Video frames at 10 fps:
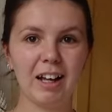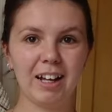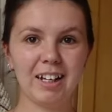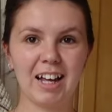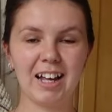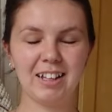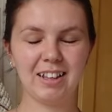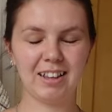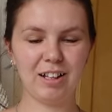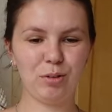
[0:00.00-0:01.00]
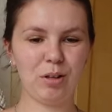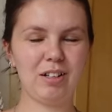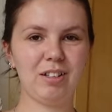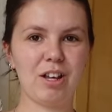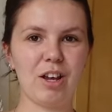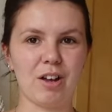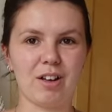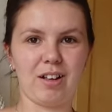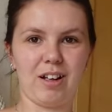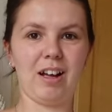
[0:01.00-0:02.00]
Okay, this one is cute.
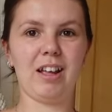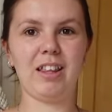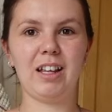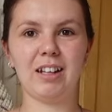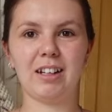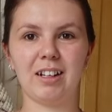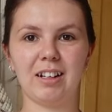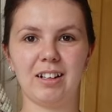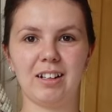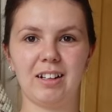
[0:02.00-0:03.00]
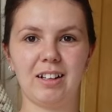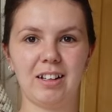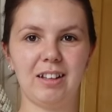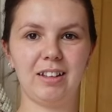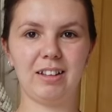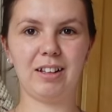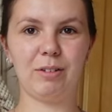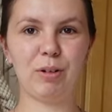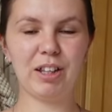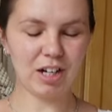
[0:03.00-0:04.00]
I think
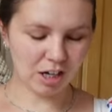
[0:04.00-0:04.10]
with an